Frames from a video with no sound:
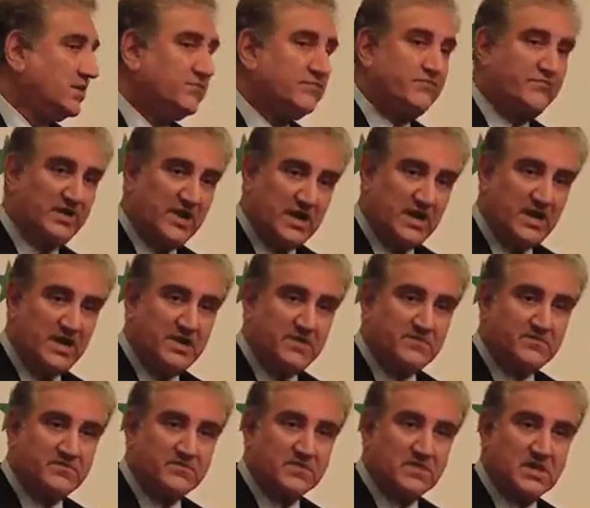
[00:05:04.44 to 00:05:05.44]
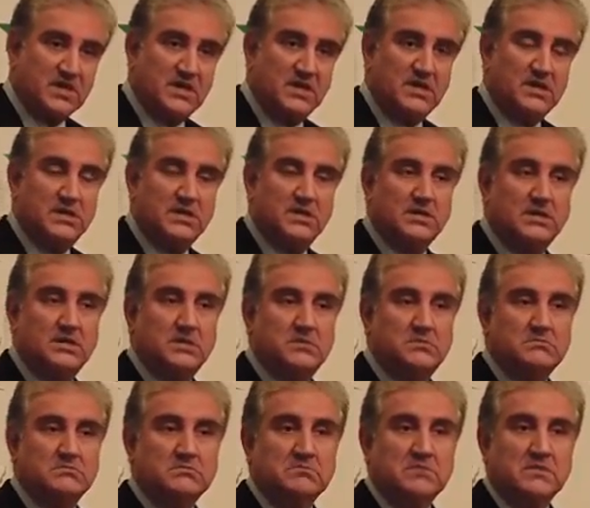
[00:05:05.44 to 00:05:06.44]
freely.
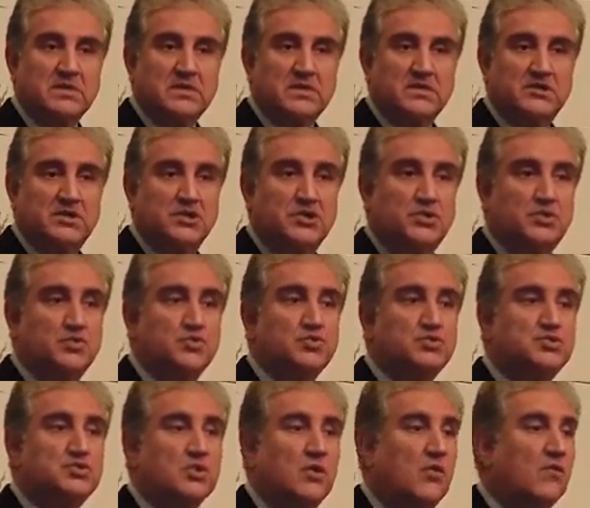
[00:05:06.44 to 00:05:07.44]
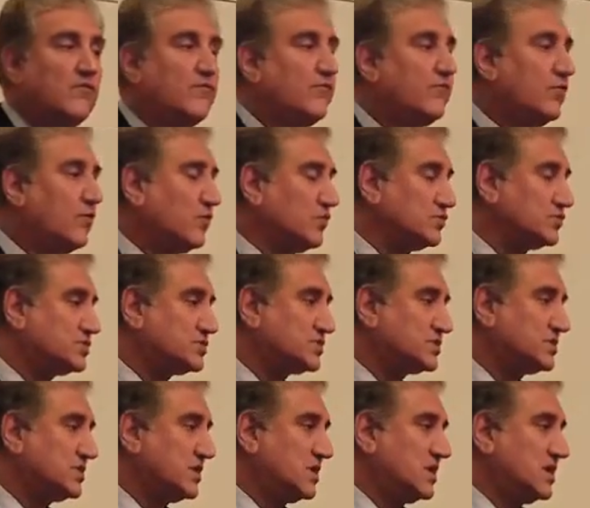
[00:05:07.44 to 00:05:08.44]
The use of force
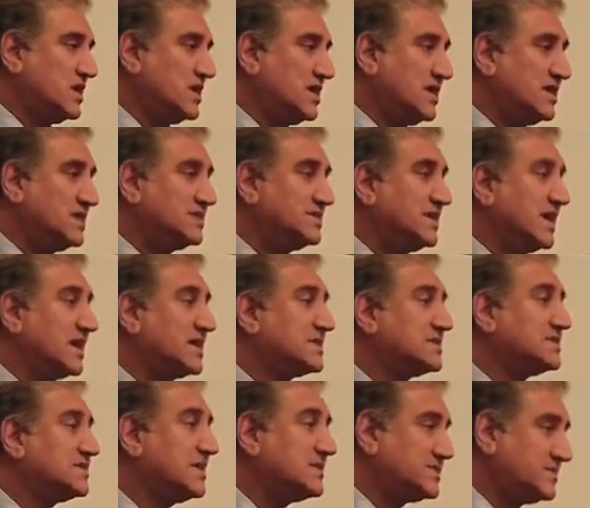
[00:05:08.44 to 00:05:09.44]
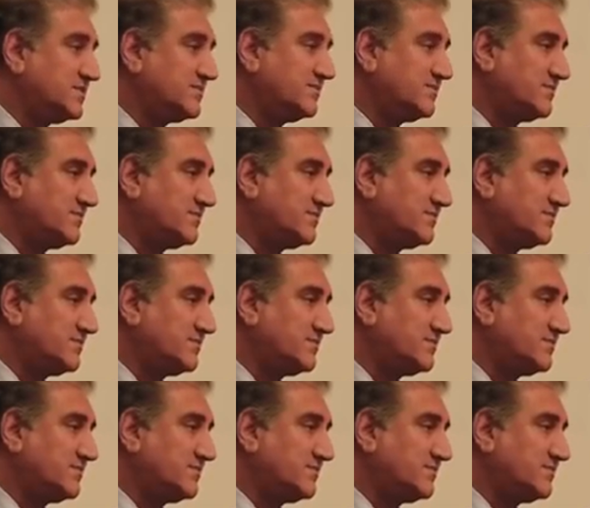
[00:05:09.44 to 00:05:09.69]
is excessive.